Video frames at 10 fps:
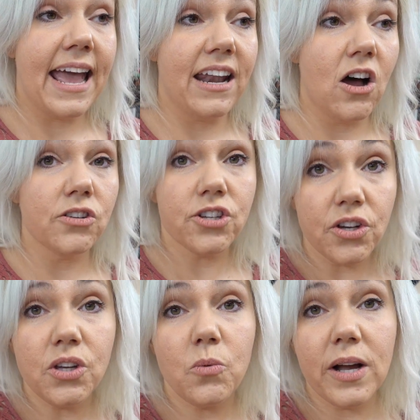and I'll
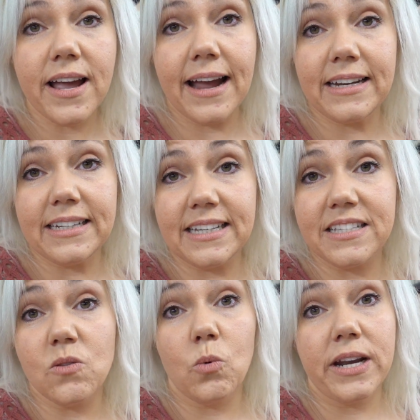show you what kind it
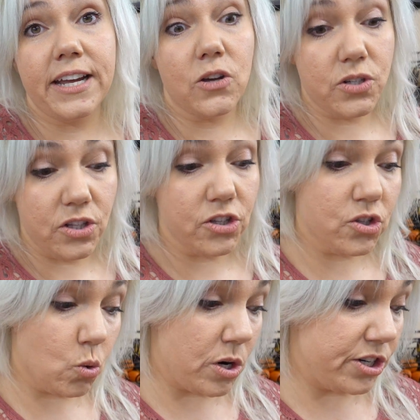is when I go to the
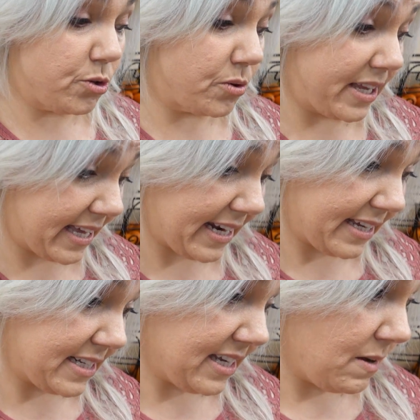store to get
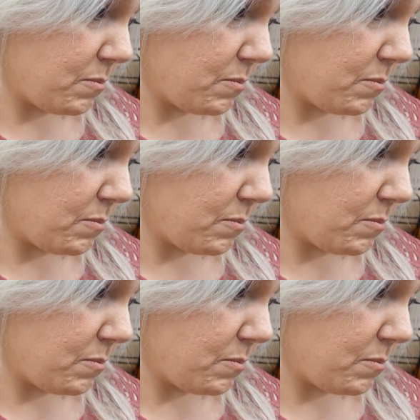it,